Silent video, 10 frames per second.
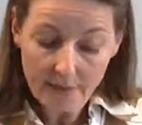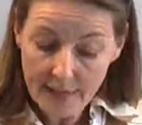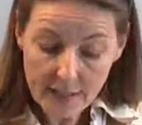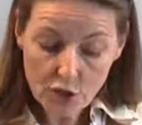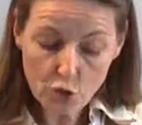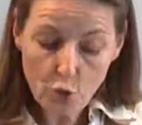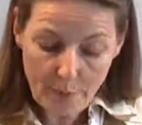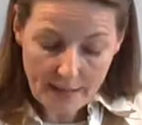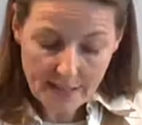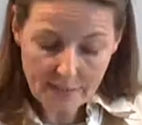That is 2
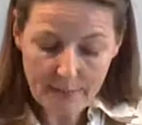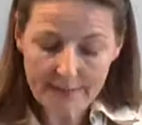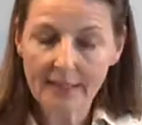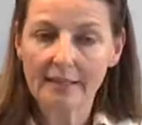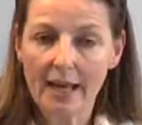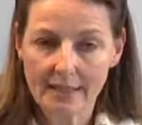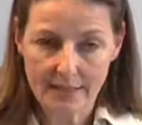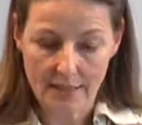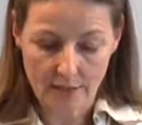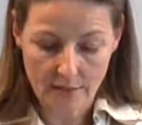places better than
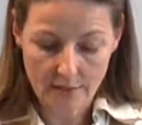last year,